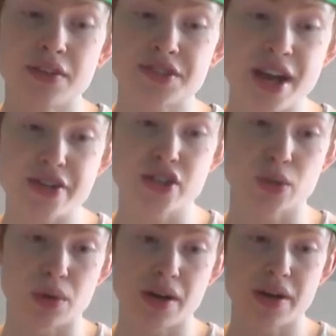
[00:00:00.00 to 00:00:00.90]

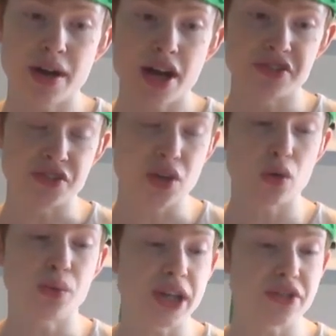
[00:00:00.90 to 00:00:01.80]
Tetra and
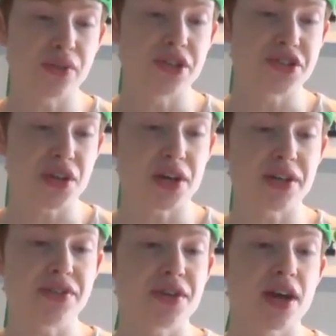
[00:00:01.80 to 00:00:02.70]
Skull Kid on the
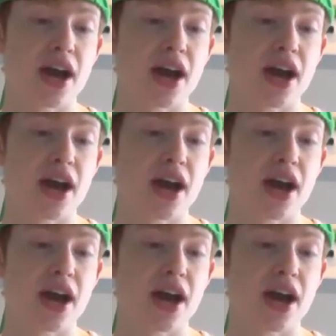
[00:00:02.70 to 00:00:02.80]
side.